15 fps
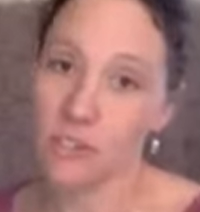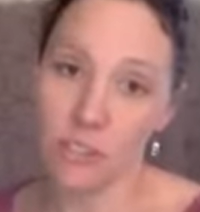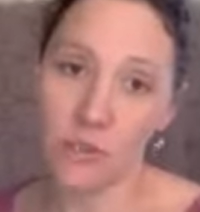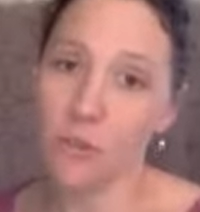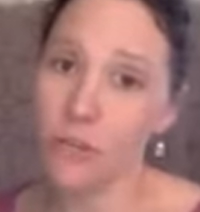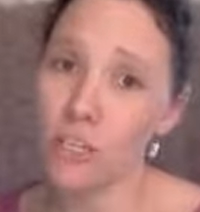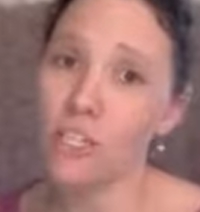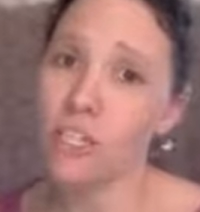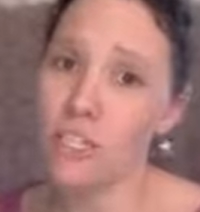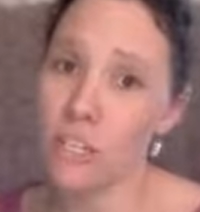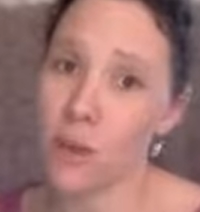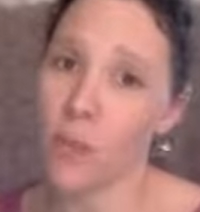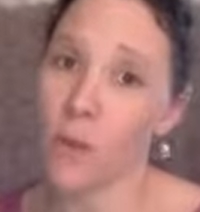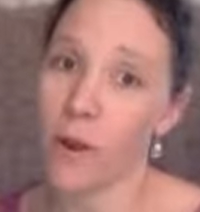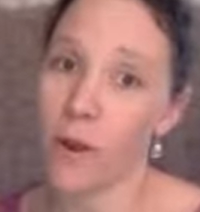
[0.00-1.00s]
you could just
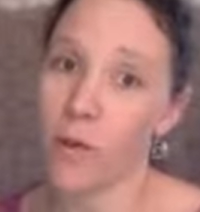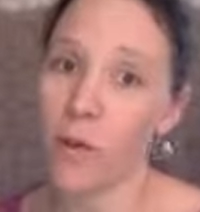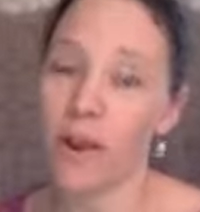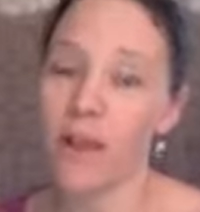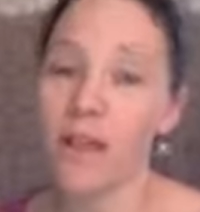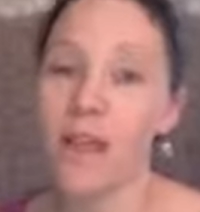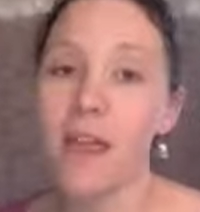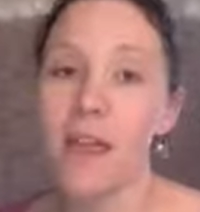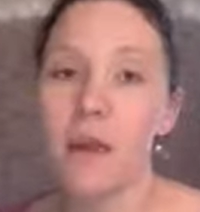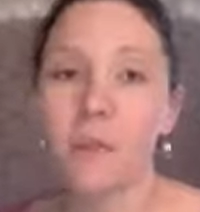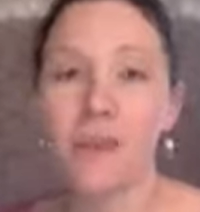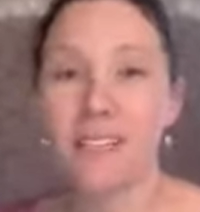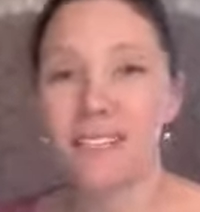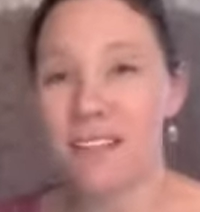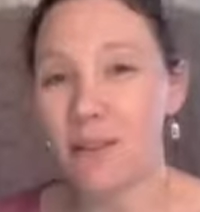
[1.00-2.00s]
get one oil,
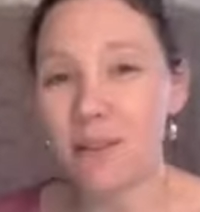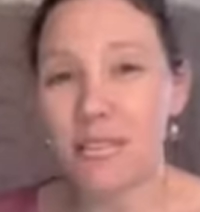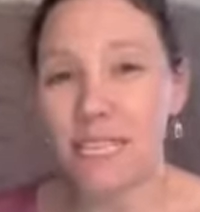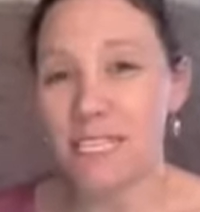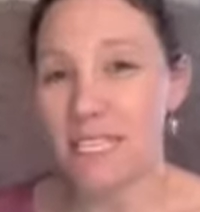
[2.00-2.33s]
but it's not really